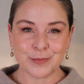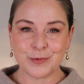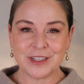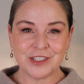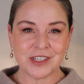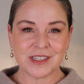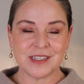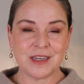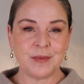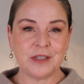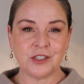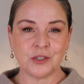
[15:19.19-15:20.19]
We can just dip
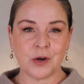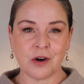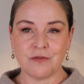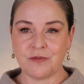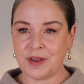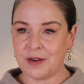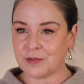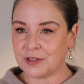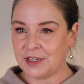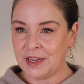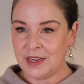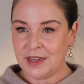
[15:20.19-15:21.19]
into our
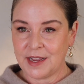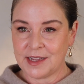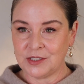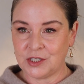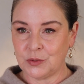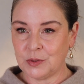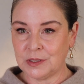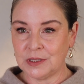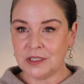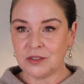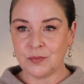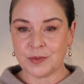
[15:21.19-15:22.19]
favorite and do a
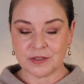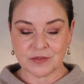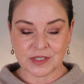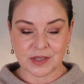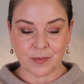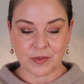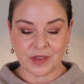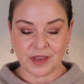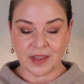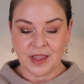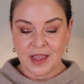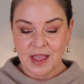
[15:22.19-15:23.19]
little bit of something.